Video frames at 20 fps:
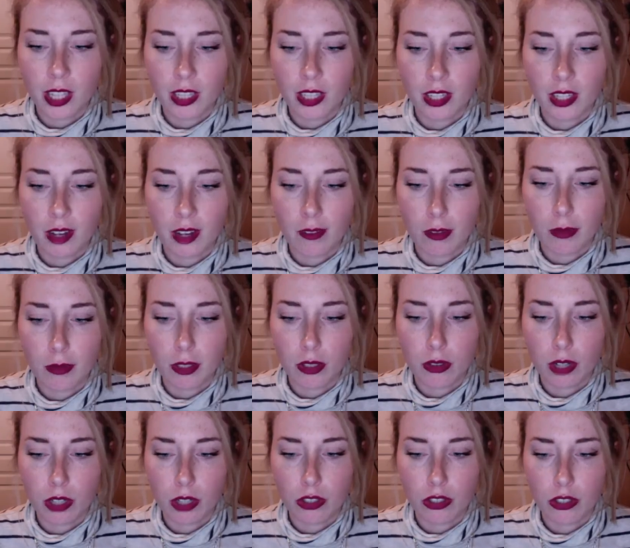government
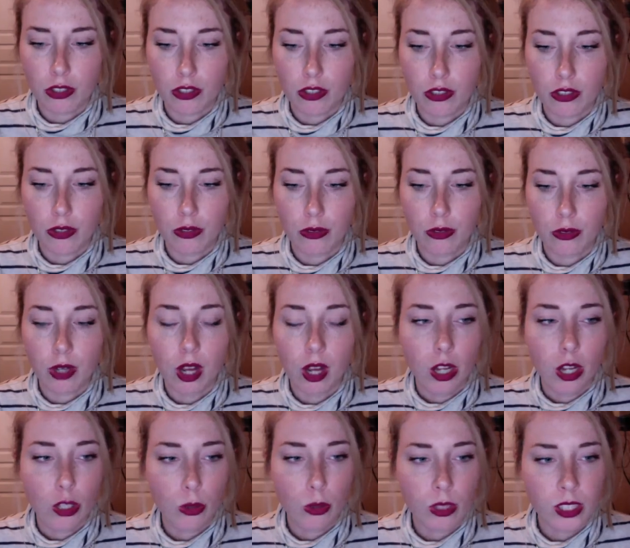structure, too, because
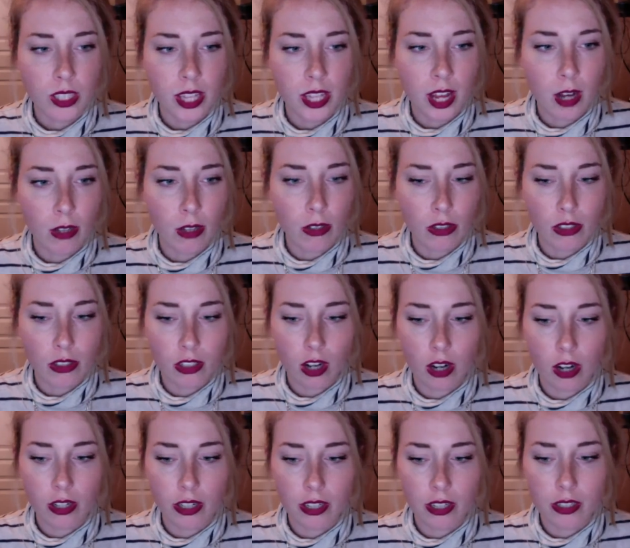wasn't the elders
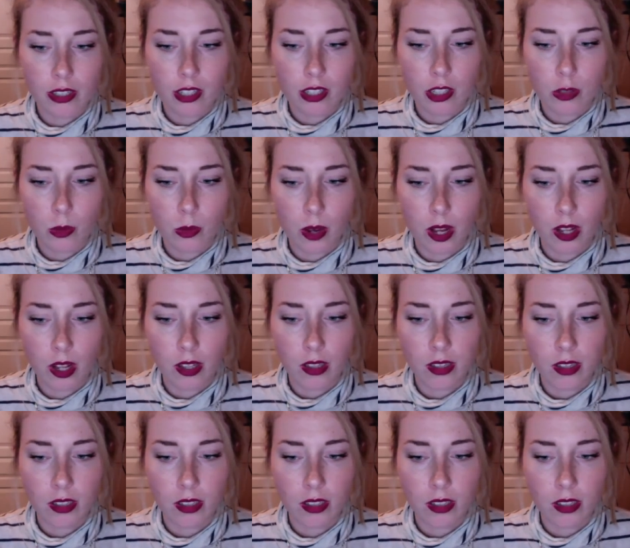artists as well?